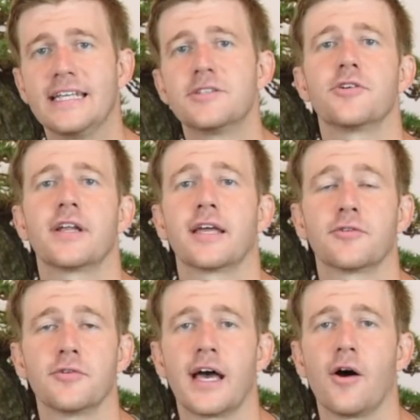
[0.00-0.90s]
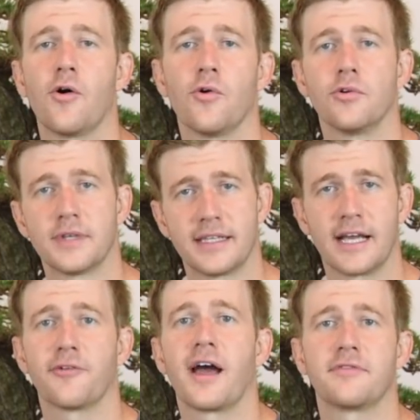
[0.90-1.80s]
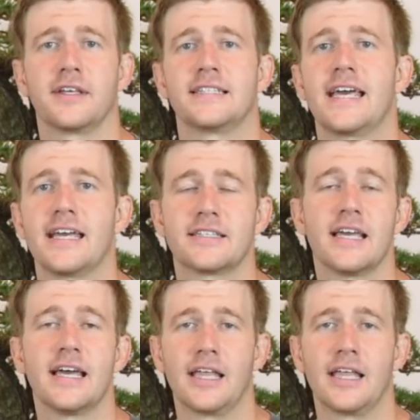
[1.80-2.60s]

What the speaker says: inserting it through that hole that graft then takes,